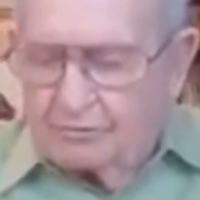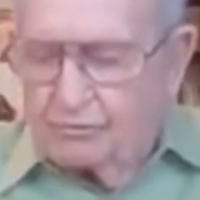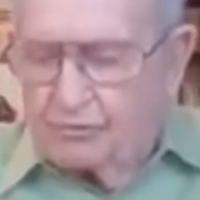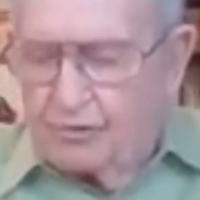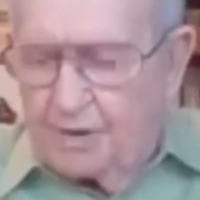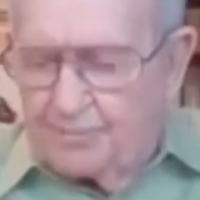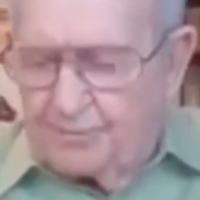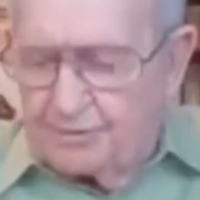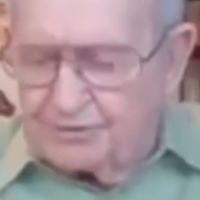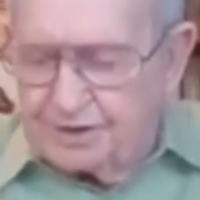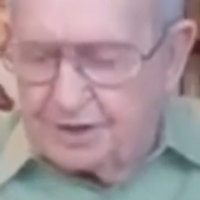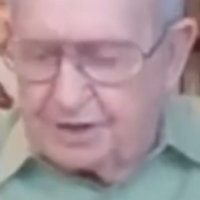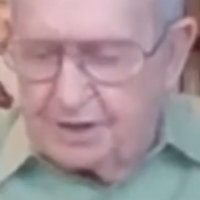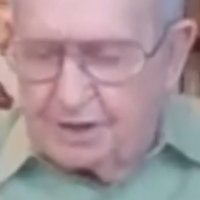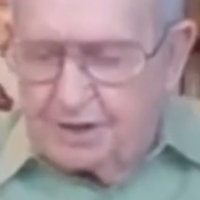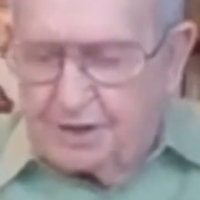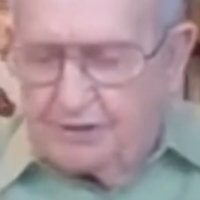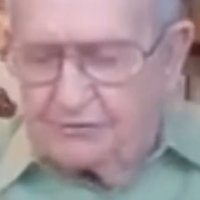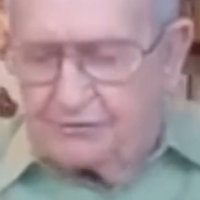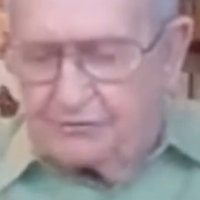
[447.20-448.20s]

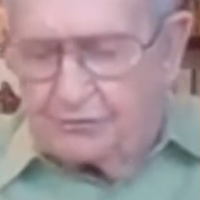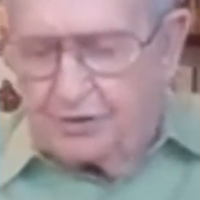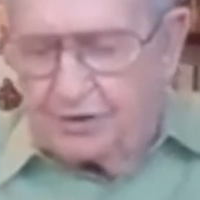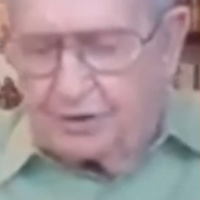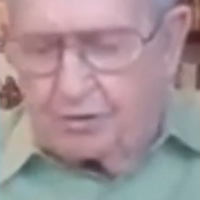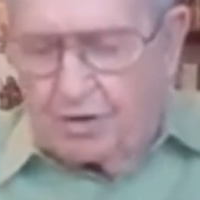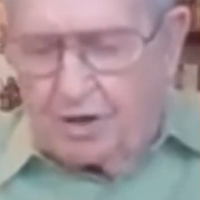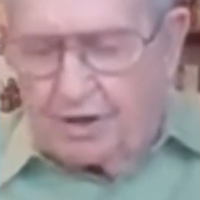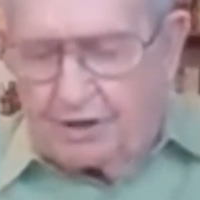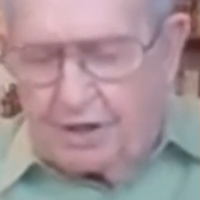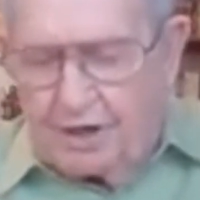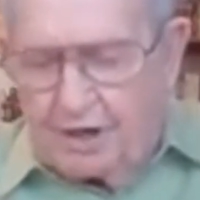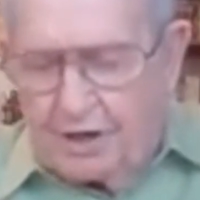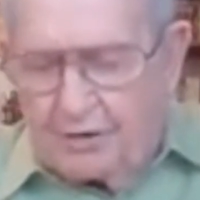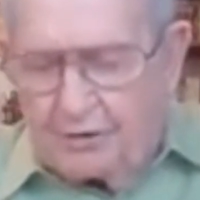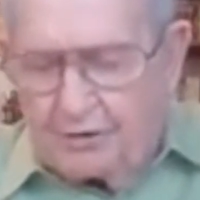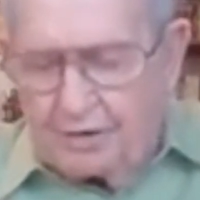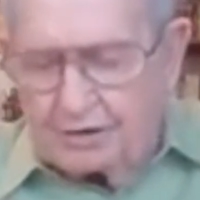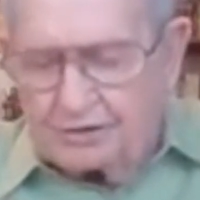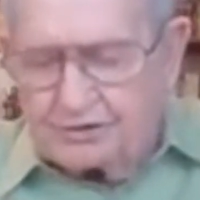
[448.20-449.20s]
represented in three great
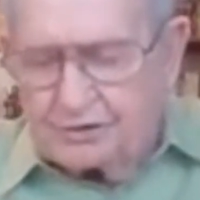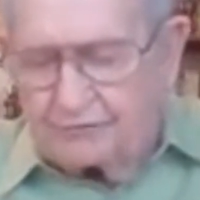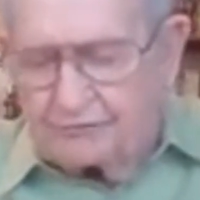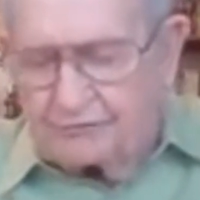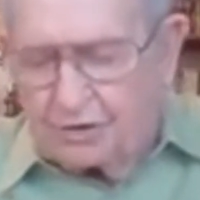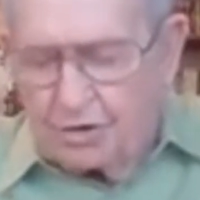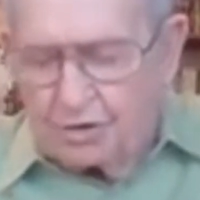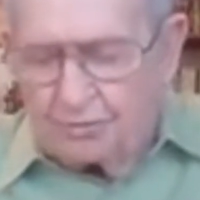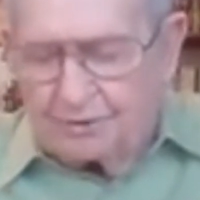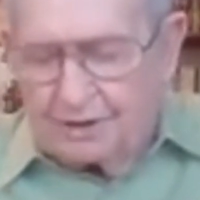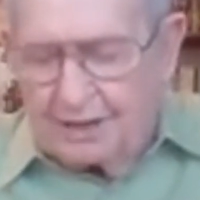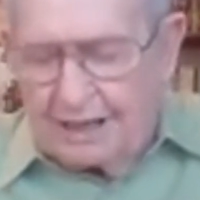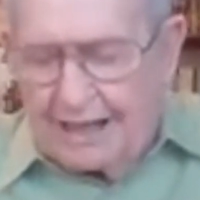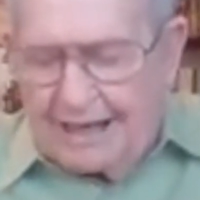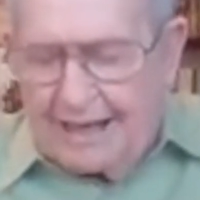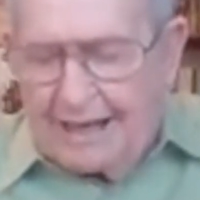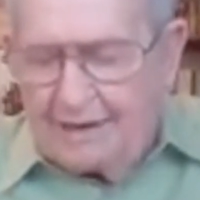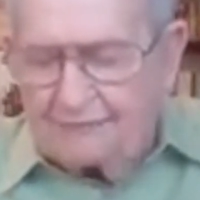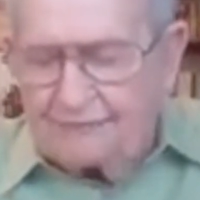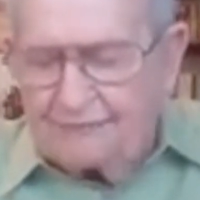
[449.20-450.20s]
areas of human
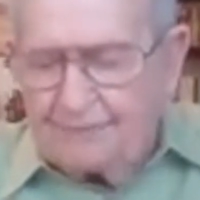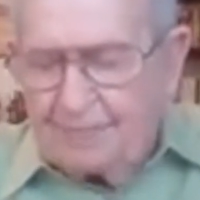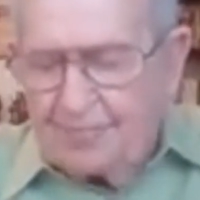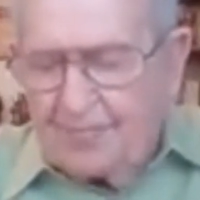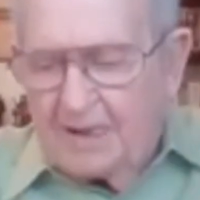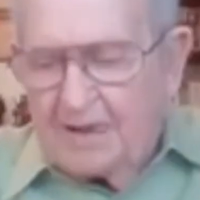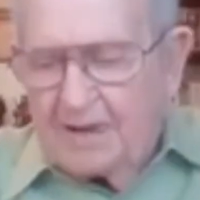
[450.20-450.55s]
life,